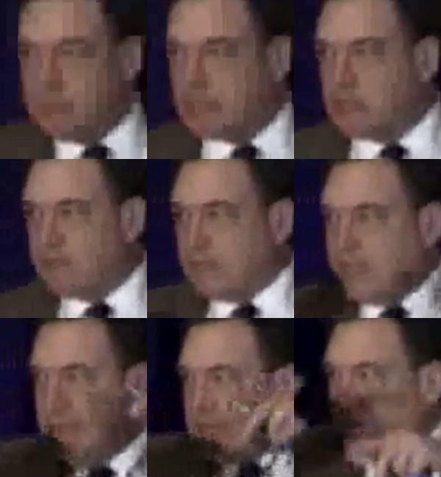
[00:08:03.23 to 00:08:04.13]
because if they
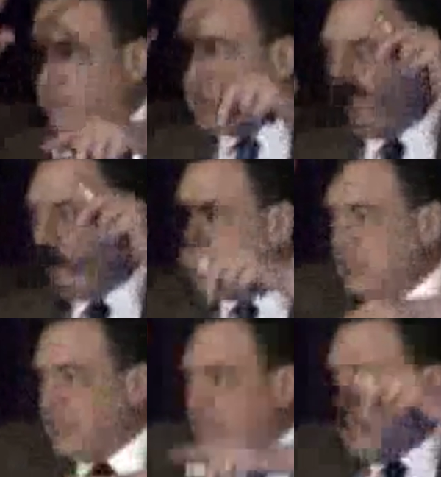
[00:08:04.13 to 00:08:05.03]
get out of
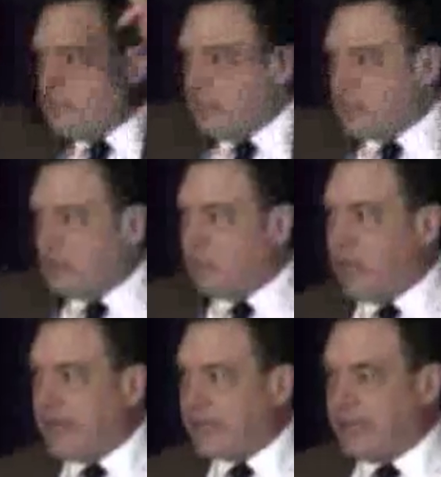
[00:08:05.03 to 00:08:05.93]
frequency, then you get a
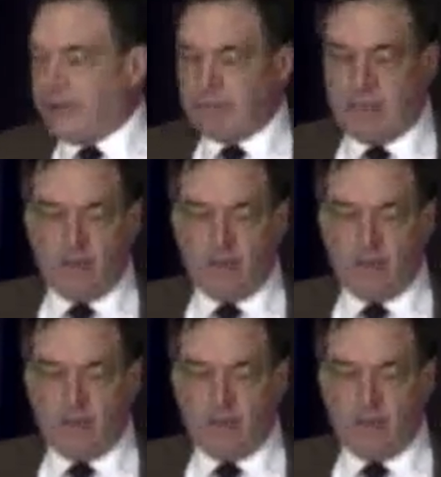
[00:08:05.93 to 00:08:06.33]
blackout.